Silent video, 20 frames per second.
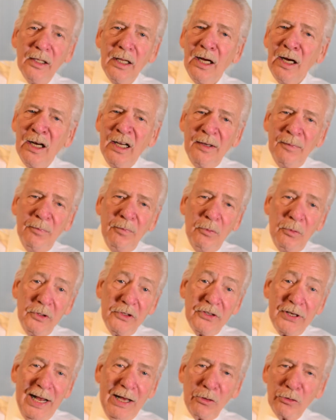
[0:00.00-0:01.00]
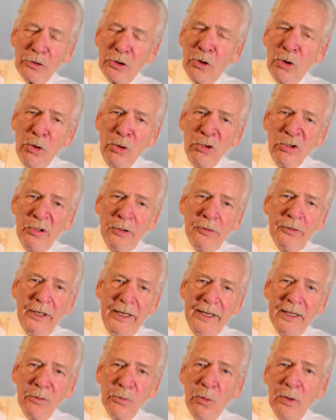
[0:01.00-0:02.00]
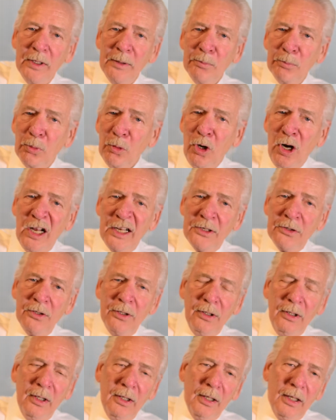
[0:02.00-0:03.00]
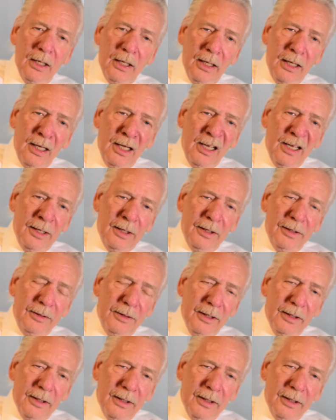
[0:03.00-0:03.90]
um, was out cold and when brought uh,